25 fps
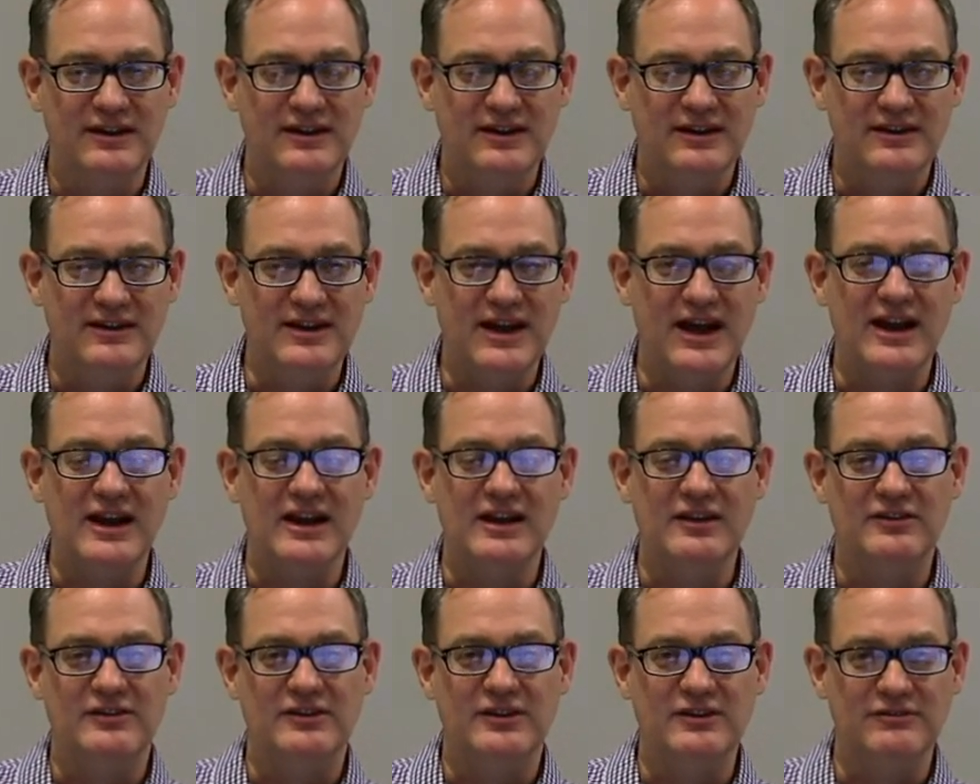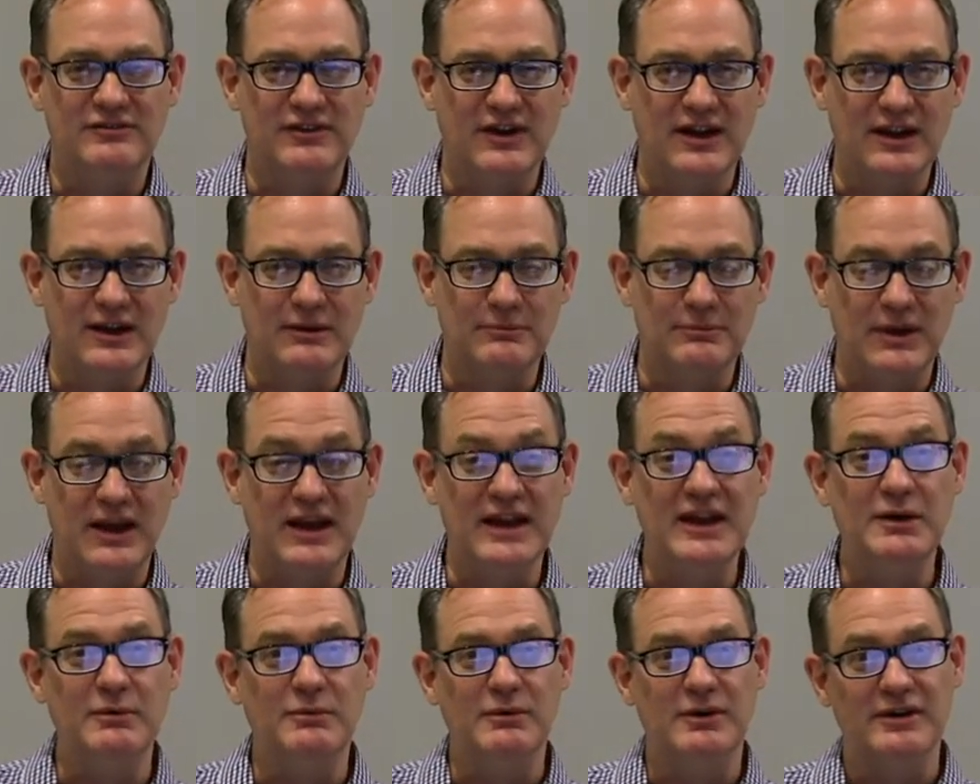not as developed,
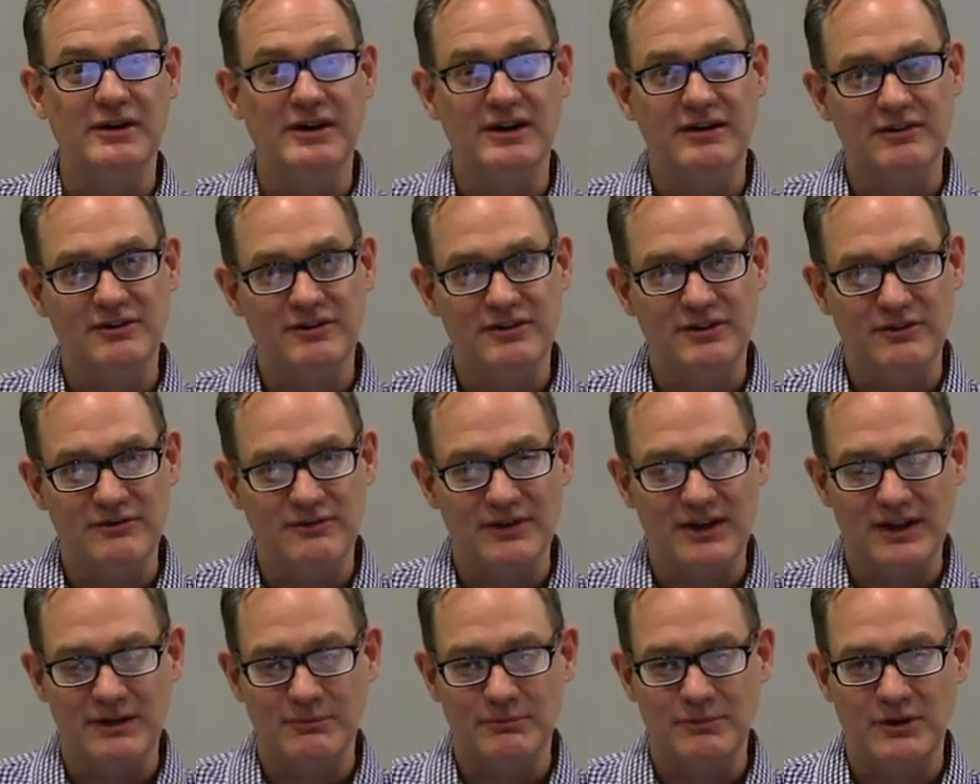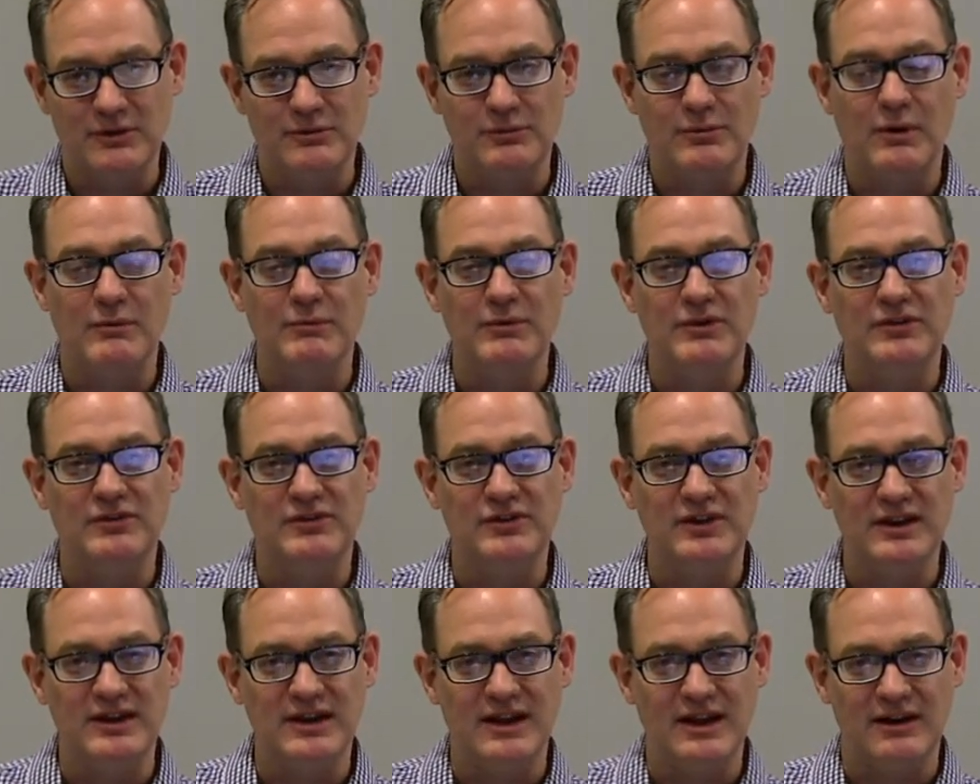anywhere near as developed as what we
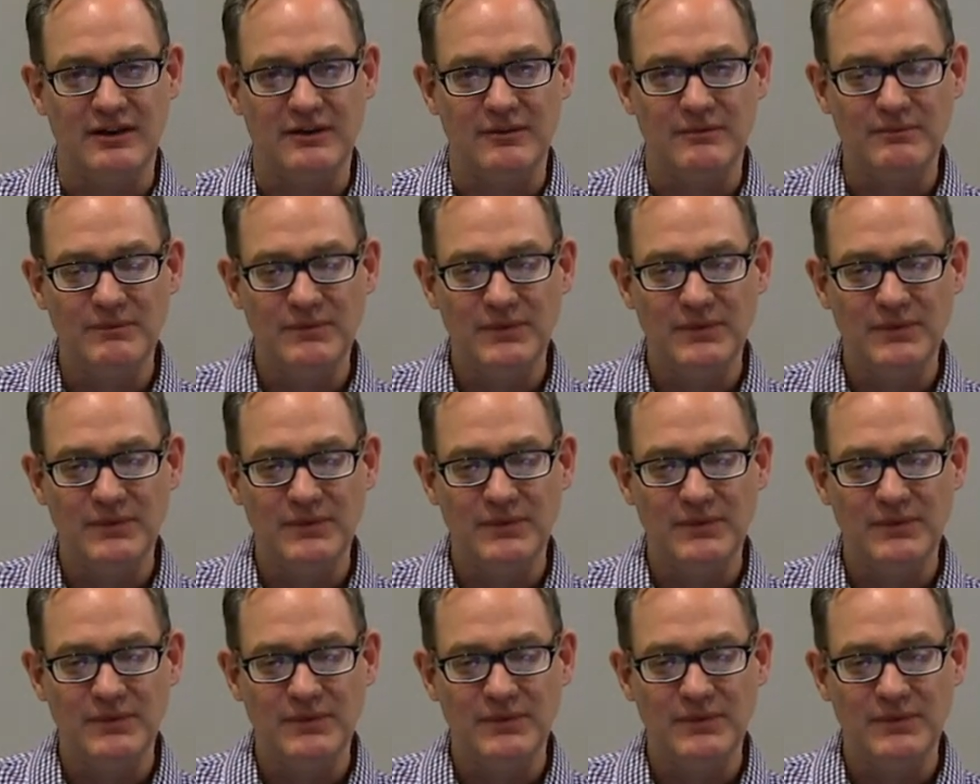see now.